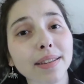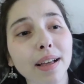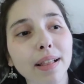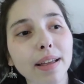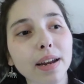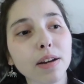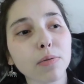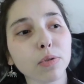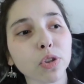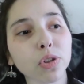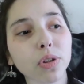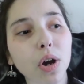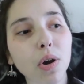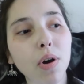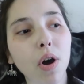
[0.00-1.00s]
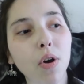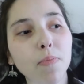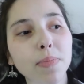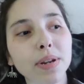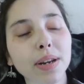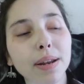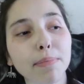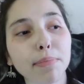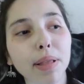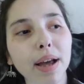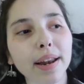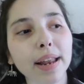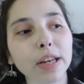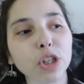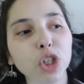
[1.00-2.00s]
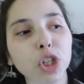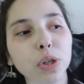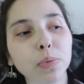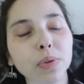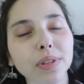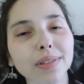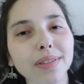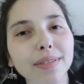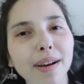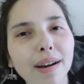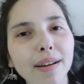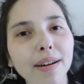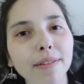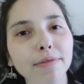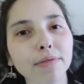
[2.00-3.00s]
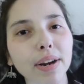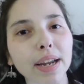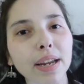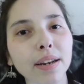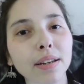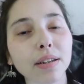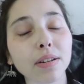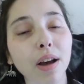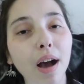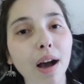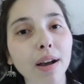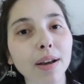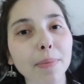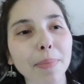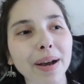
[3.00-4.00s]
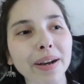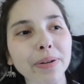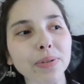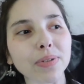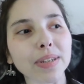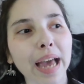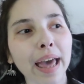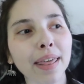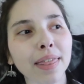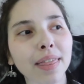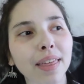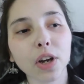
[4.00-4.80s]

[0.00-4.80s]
Claire was so open and blunt and she was not afraid to talk about death,